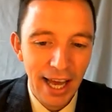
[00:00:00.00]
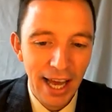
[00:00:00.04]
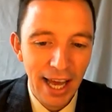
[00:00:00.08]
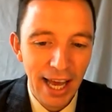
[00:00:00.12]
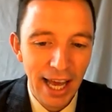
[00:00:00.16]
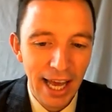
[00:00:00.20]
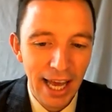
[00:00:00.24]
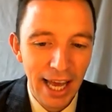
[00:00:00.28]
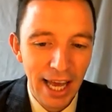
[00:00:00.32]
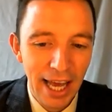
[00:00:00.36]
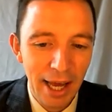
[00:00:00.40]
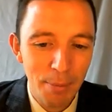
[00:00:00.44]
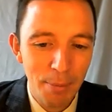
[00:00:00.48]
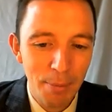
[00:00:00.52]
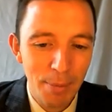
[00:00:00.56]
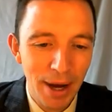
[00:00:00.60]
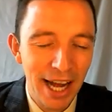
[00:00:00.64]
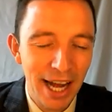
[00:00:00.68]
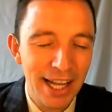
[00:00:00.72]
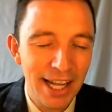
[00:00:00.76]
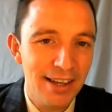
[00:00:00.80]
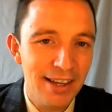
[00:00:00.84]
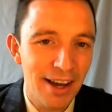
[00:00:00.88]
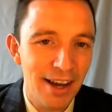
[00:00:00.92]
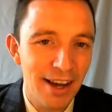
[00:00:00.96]
um,
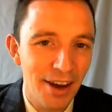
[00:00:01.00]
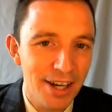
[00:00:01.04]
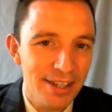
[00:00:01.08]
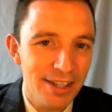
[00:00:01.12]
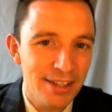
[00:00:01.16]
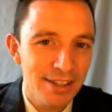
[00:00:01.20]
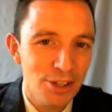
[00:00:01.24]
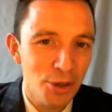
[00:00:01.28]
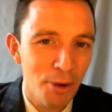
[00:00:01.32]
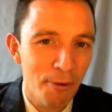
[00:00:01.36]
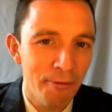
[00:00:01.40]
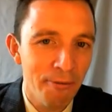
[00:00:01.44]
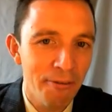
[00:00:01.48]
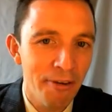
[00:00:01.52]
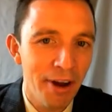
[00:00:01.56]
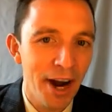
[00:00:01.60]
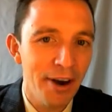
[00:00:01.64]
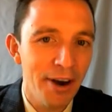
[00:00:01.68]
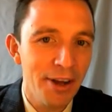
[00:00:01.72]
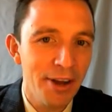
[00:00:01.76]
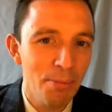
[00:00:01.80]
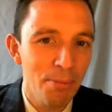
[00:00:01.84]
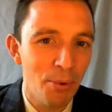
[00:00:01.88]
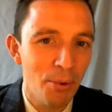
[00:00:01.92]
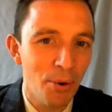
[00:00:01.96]
and tight. So
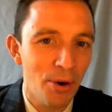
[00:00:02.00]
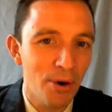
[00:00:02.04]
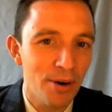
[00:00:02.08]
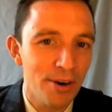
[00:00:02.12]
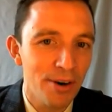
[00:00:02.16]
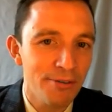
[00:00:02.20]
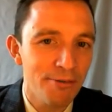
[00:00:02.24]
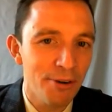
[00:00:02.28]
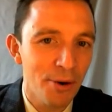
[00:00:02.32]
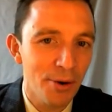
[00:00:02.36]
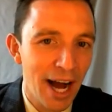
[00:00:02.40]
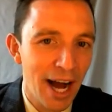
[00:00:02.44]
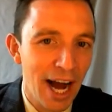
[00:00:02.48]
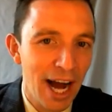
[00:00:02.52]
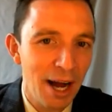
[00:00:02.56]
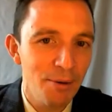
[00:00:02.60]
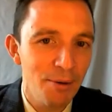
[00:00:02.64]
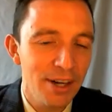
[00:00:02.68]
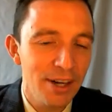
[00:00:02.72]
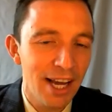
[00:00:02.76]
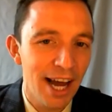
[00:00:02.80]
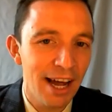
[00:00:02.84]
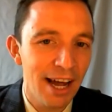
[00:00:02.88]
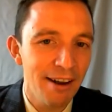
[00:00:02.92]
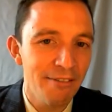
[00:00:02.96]
very important
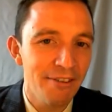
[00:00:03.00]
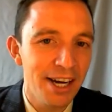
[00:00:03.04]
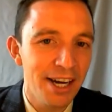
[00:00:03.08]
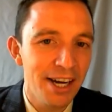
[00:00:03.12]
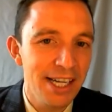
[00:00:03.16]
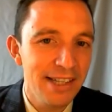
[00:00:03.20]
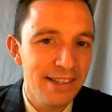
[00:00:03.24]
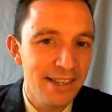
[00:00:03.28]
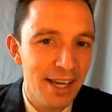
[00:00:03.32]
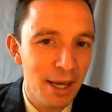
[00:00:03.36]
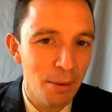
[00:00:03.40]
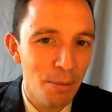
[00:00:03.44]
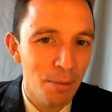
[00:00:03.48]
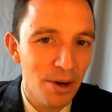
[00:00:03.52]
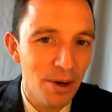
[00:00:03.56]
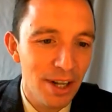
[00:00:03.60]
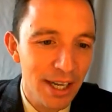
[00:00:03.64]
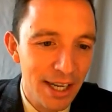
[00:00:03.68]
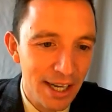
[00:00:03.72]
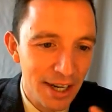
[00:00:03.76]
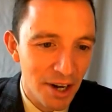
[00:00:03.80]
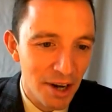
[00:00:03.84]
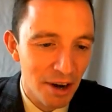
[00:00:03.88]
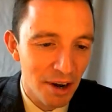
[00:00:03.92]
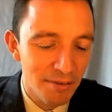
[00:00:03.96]
vocabulary and very typical
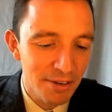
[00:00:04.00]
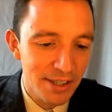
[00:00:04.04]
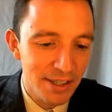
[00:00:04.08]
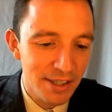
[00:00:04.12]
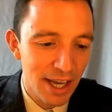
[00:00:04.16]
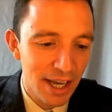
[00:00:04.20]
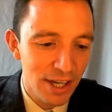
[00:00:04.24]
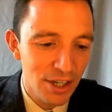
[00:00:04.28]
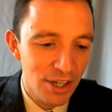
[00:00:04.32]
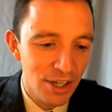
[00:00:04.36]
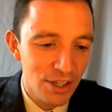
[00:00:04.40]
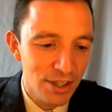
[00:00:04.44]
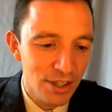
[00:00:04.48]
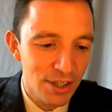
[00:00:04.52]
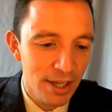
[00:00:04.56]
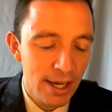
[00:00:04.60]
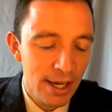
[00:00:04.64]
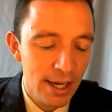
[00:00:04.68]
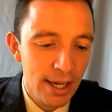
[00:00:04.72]
in conversation.